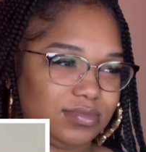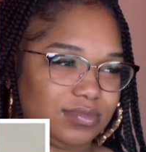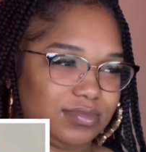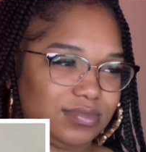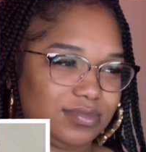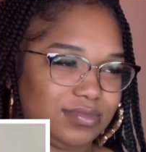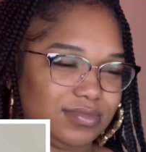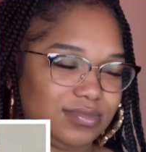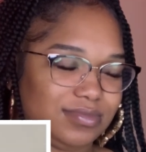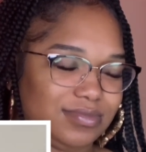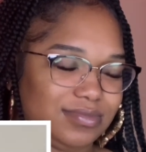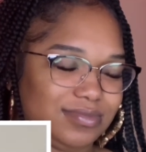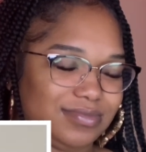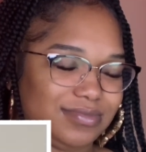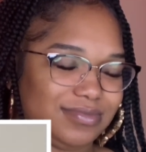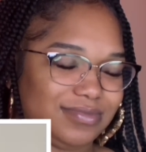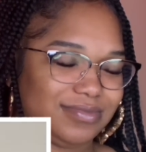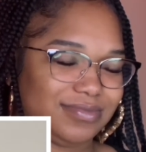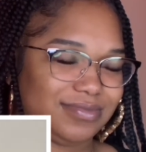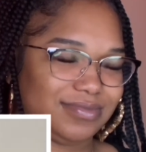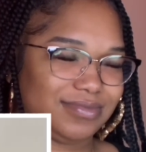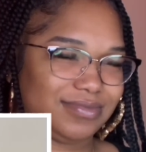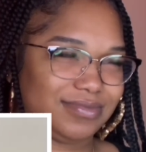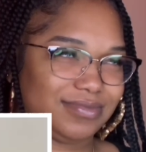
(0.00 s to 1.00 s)

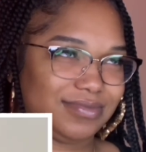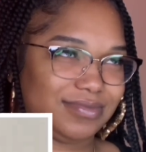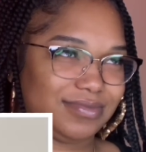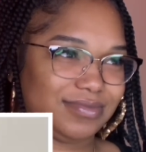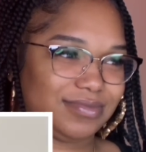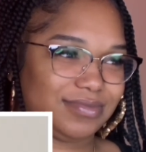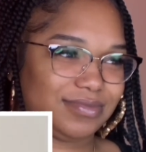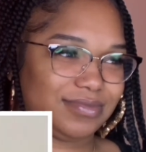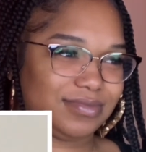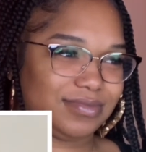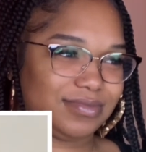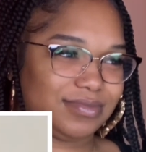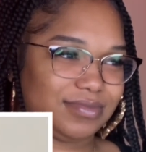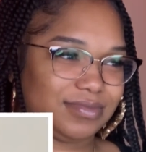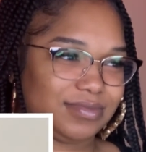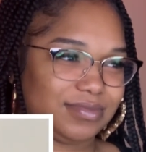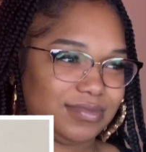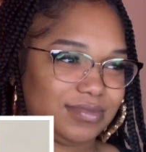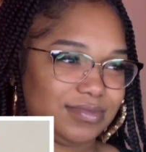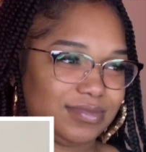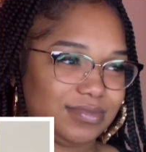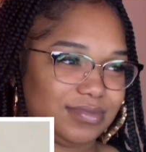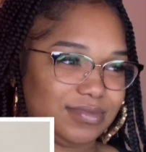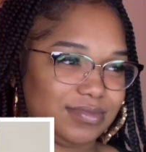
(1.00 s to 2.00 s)

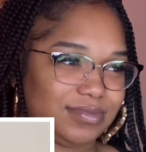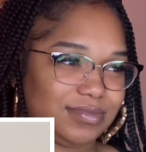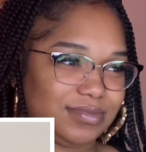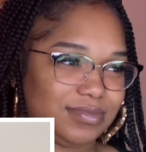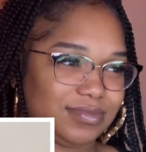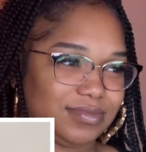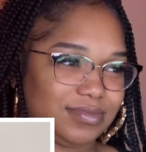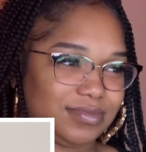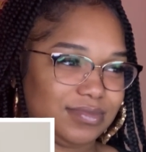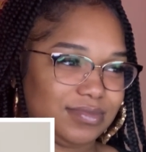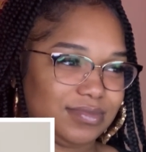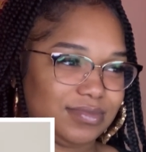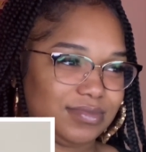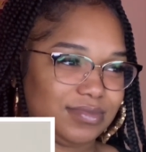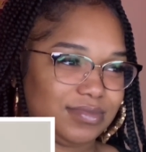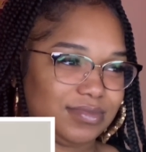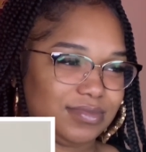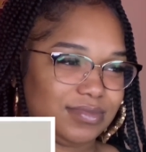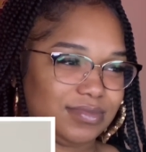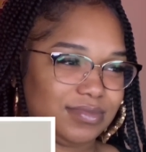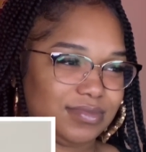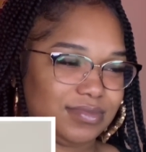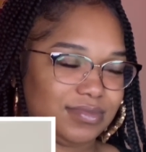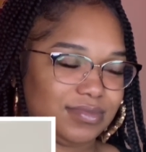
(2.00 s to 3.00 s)

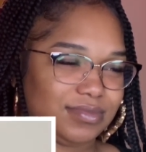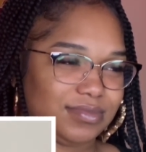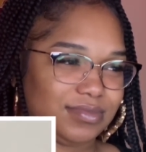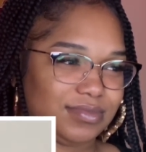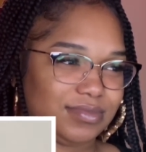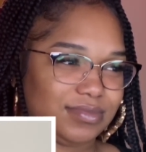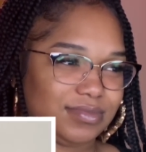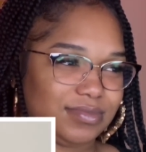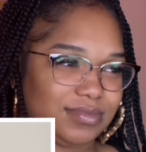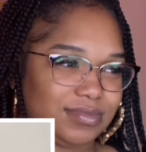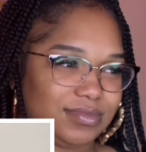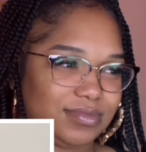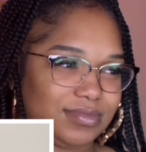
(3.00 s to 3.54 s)
(not speaking)